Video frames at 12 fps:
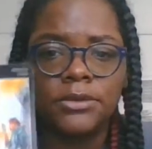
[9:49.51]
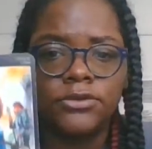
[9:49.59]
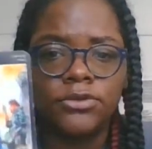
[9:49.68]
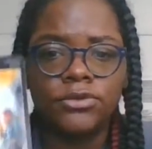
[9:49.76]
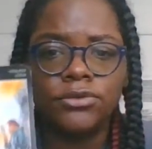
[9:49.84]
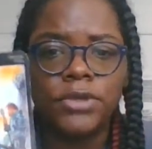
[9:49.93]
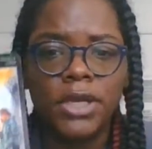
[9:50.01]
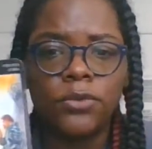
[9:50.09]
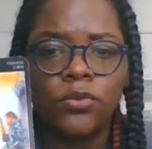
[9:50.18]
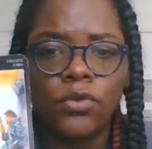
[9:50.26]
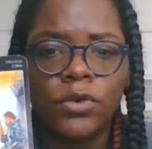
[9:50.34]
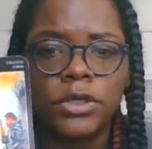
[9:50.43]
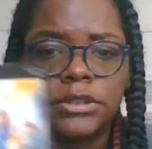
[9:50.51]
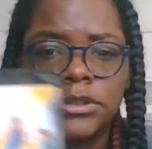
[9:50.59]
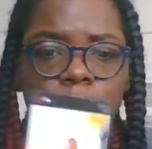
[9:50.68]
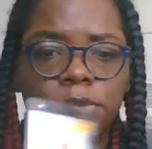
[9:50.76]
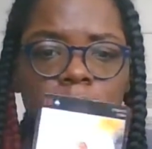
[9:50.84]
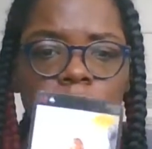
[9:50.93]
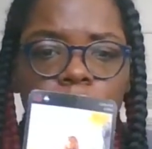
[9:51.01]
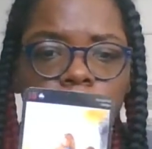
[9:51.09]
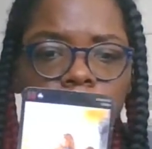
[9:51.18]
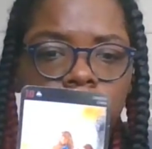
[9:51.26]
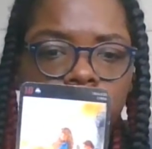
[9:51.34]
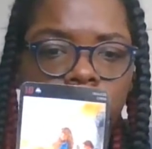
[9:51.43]
Do they want to be
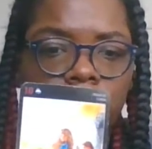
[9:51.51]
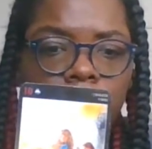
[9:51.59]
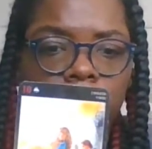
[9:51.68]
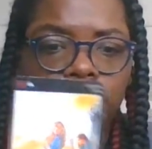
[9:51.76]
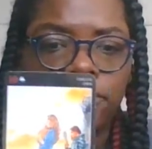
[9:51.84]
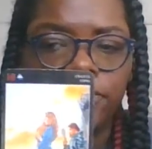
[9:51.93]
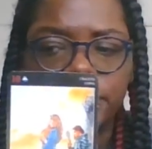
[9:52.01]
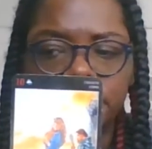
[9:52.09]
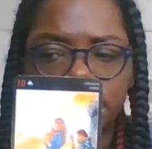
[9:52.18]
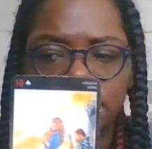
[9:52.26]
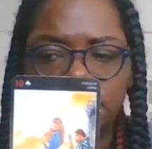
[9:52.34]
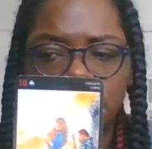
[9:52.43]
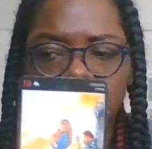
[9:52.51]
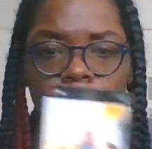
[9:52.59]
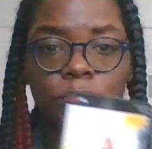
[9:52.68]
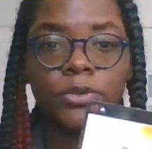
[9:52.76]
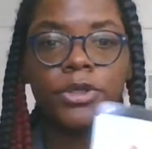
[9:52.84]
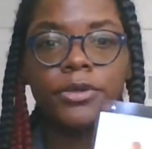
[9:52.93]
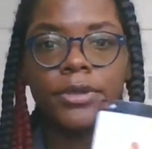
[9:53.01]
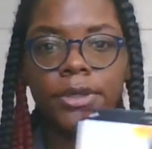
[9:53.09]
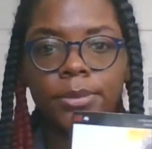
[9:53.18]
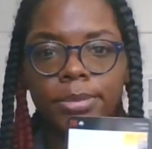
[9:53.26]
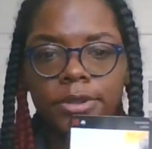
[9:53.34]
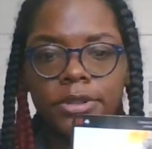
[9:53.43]
with their Empress, the real
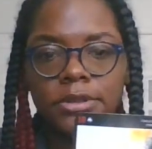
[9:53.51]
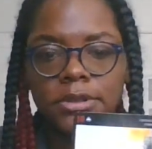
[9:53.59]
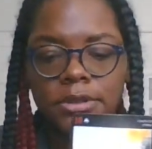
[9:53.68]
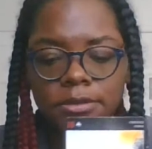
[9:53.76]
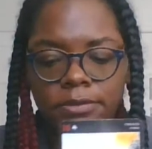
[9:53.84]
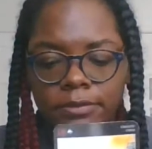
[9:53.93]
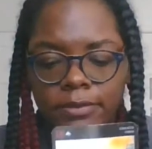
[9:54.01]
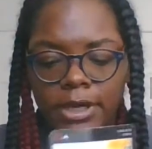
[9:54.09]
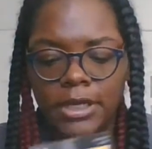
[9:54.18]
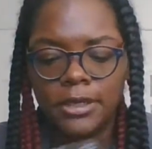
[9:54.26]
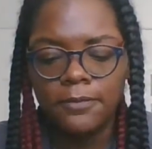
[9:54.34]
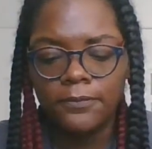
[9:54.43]
Empress, right?